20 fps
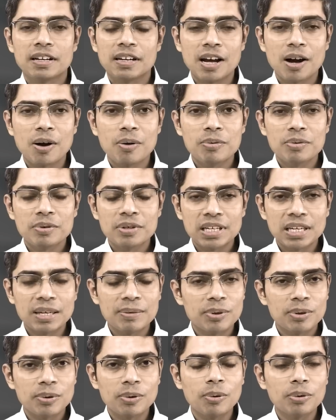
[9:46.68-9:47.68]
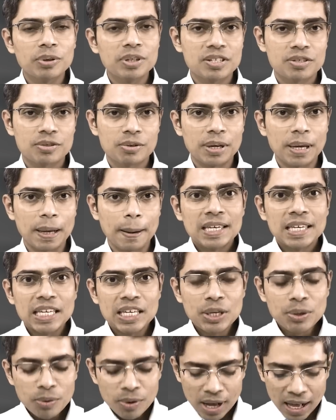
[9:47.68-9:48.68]
Now, if you go this way,
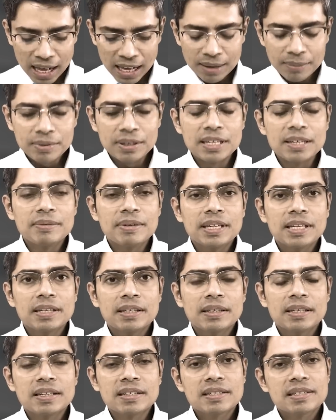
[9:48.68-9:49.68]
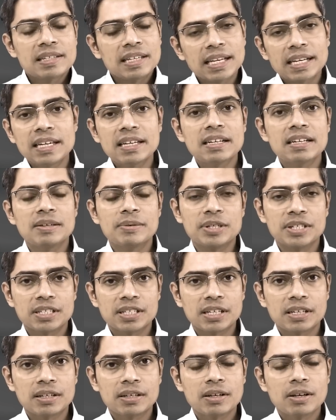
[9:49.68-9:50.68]
you have given the second
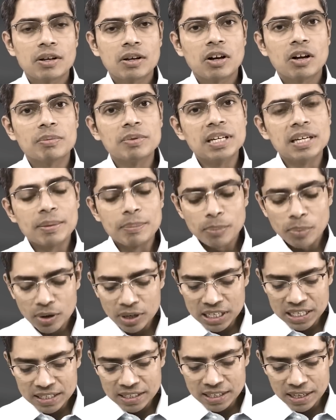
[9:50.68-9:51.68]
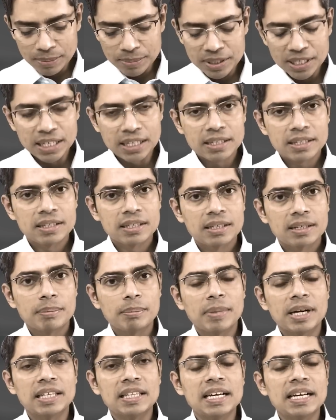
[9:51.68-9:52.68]
revision of the important subject
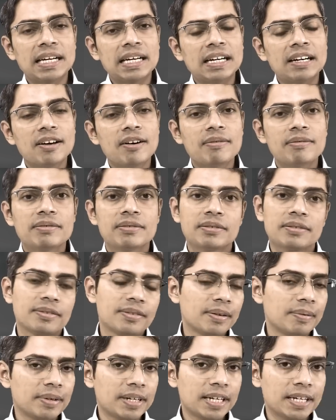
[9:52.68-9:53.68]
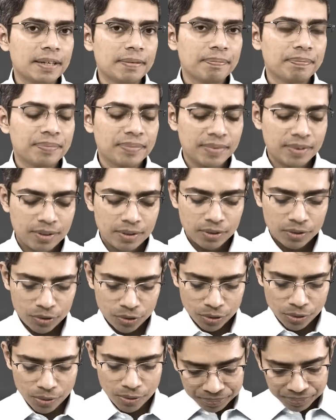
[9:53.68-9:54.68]
by the end of February.
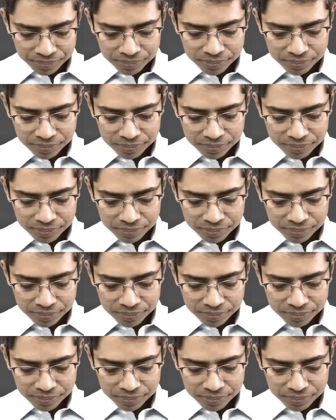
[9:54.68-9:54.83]
So